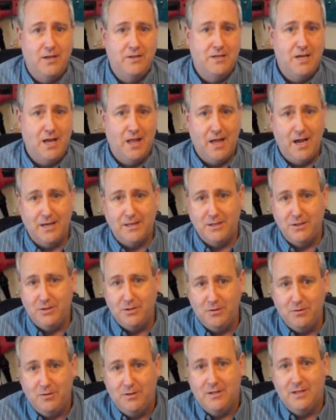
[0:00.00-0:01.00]
things they like to
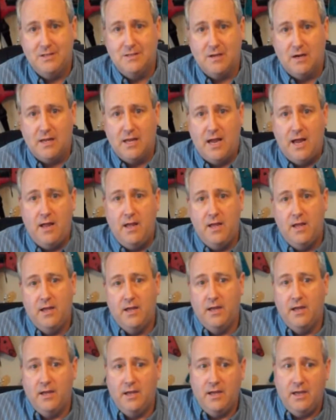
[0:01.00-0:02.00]
do and things like that.
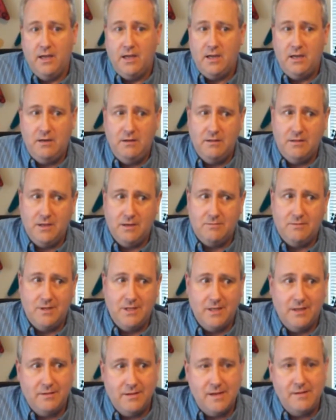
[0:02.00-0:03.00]
And you think,
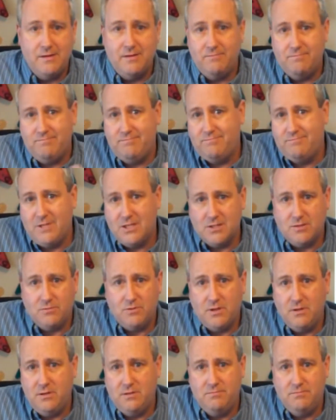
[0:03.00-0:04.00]
well, that, doesn't
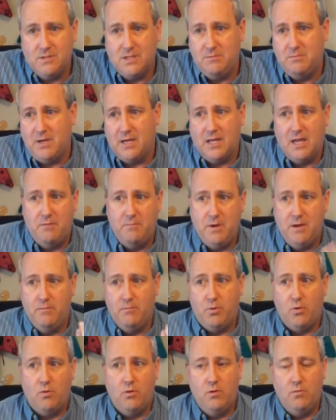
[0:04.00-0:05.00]
really seem like that'd be
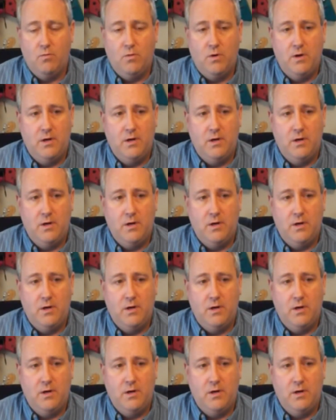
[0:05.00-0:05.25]
important.